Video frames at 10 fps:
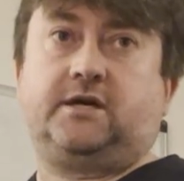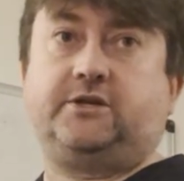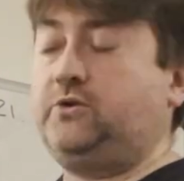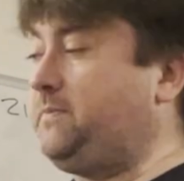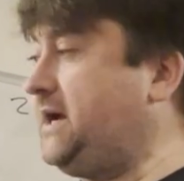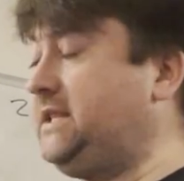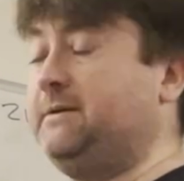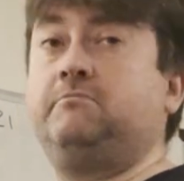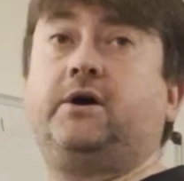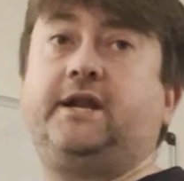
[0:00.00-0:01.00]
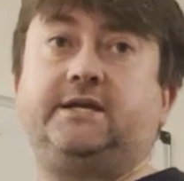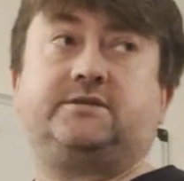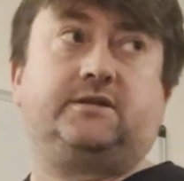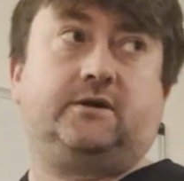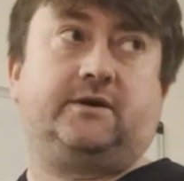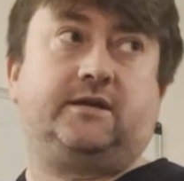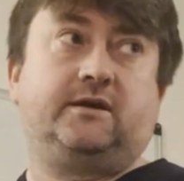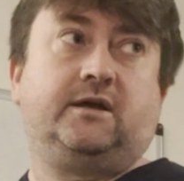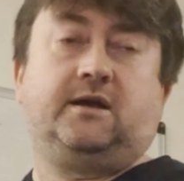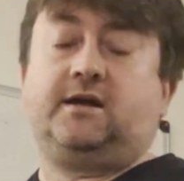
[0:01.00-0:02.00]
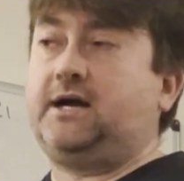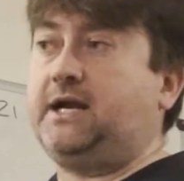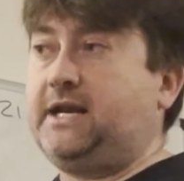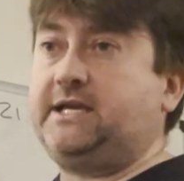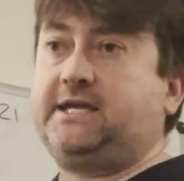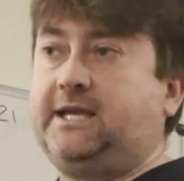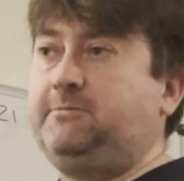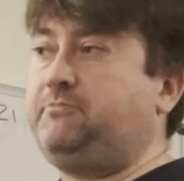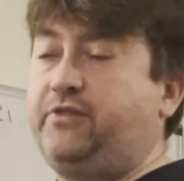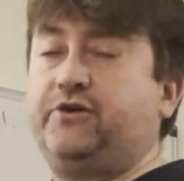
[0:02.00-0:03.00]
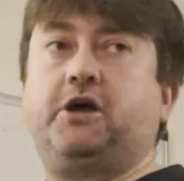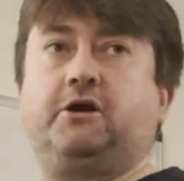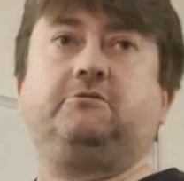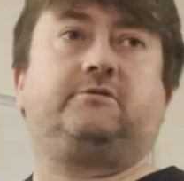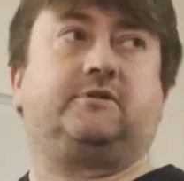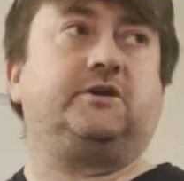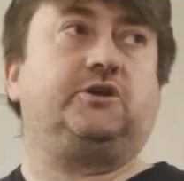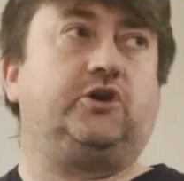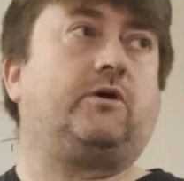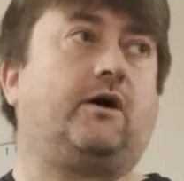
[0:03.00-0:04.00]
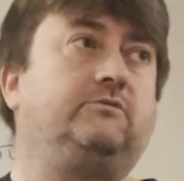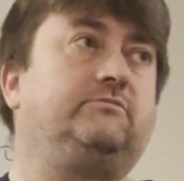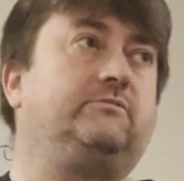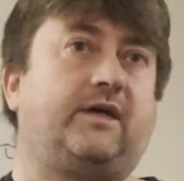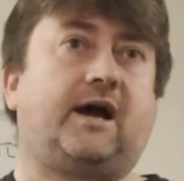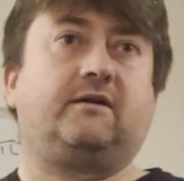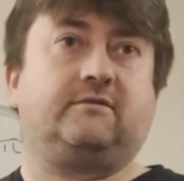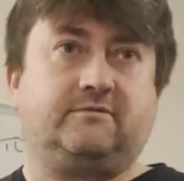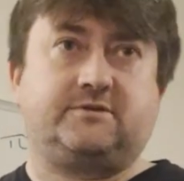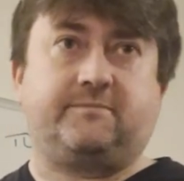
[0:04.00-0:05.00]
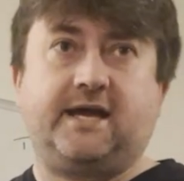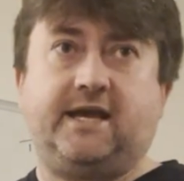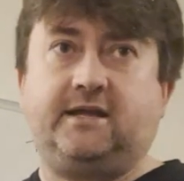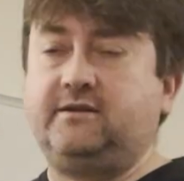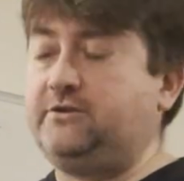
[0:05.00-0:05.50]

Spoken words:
and you pay them money to do it, and they keep the note that you own that domain,